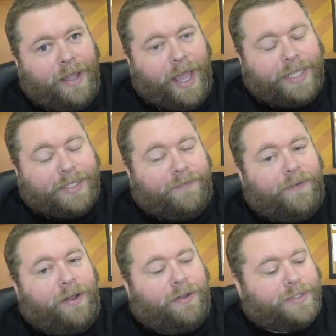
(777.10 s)
as it
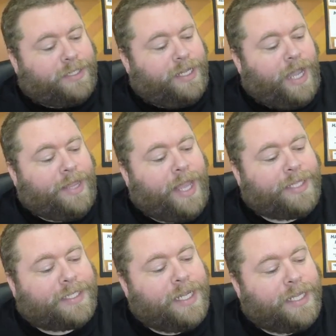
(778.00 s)
falls. And
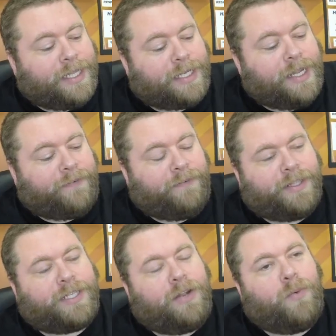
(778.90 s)
that's the
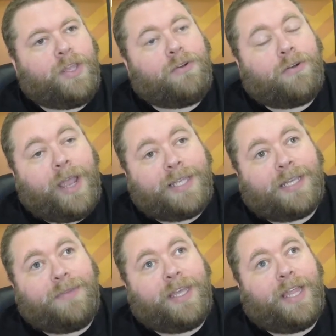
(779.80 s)
difference. And when you create
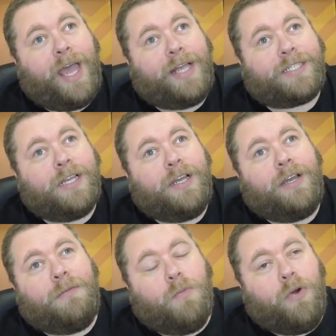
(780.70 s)
something that has
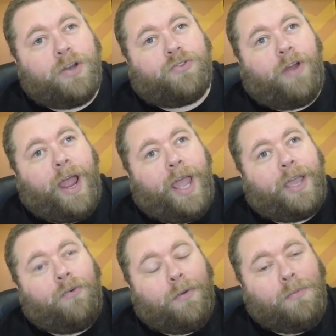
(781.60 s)
more
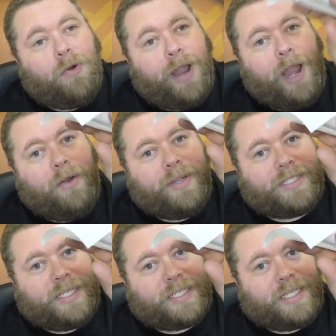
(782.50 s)
drag or more air
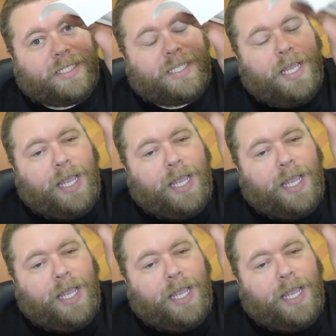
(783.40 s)
resistance,